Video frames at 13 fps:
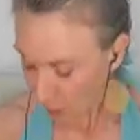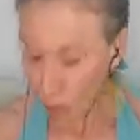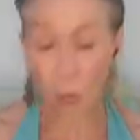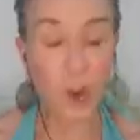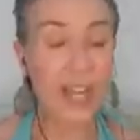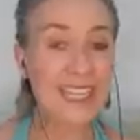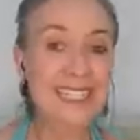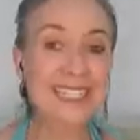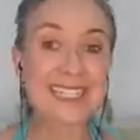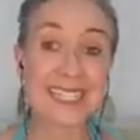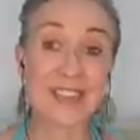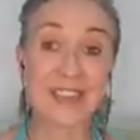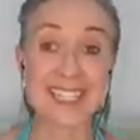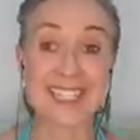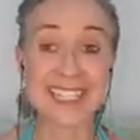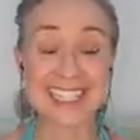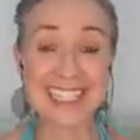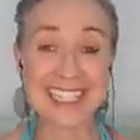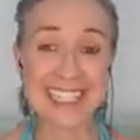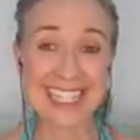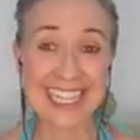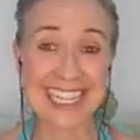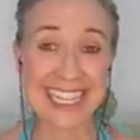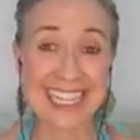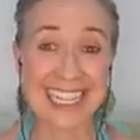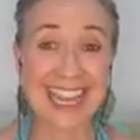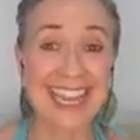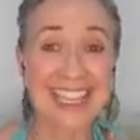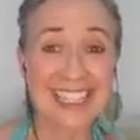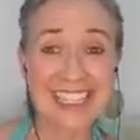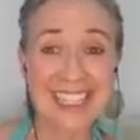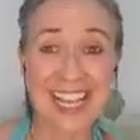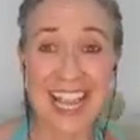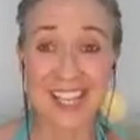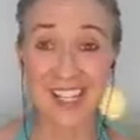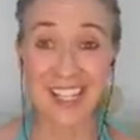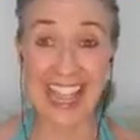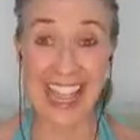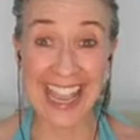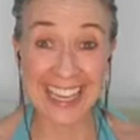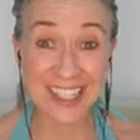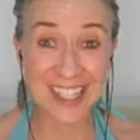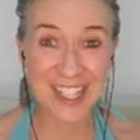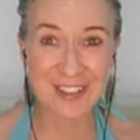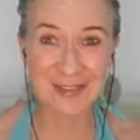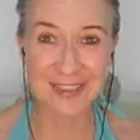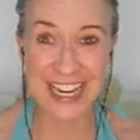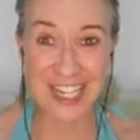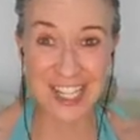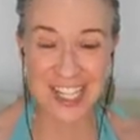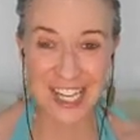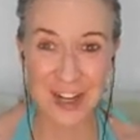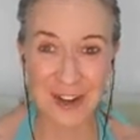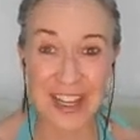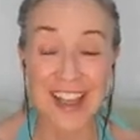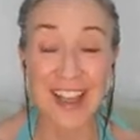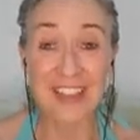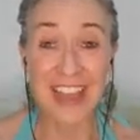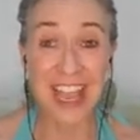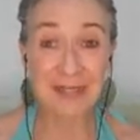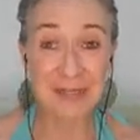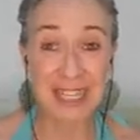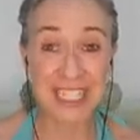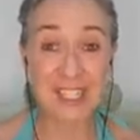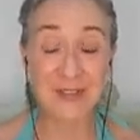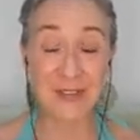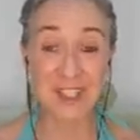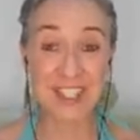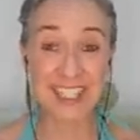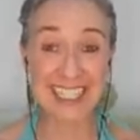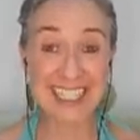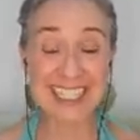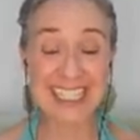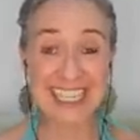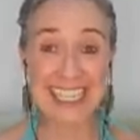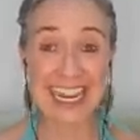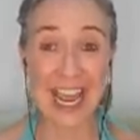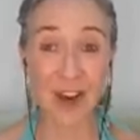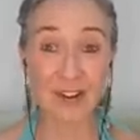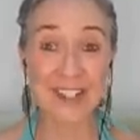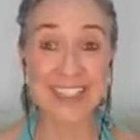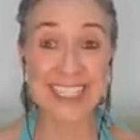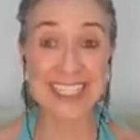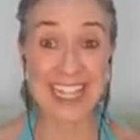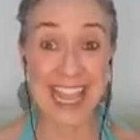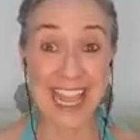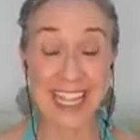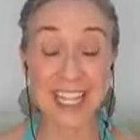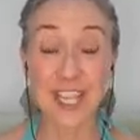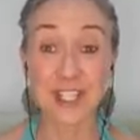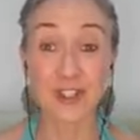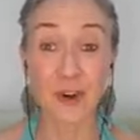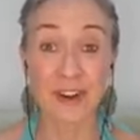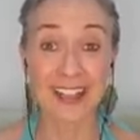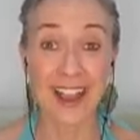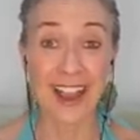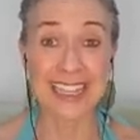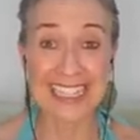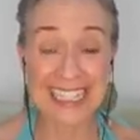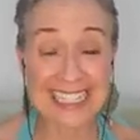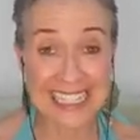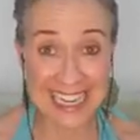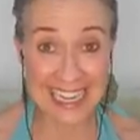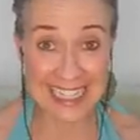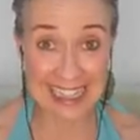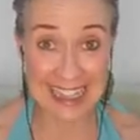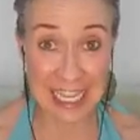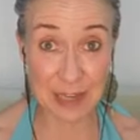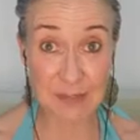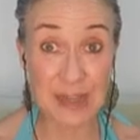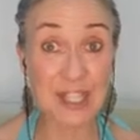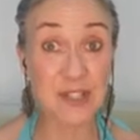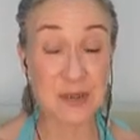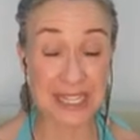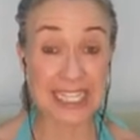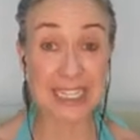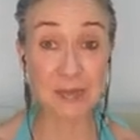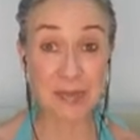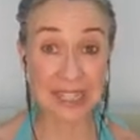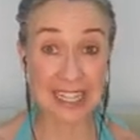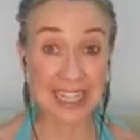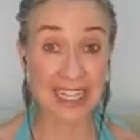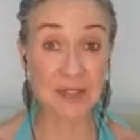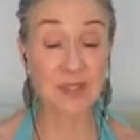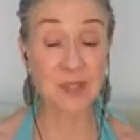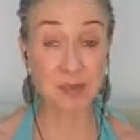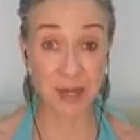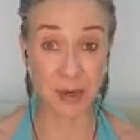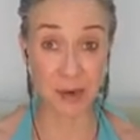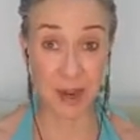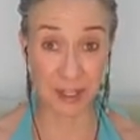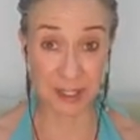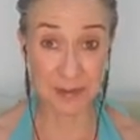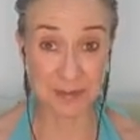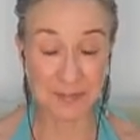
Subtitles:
One is the 16/8 ratio. That means for 16 hours a day, you're not eating anything, but you're drinking plenty of spring water.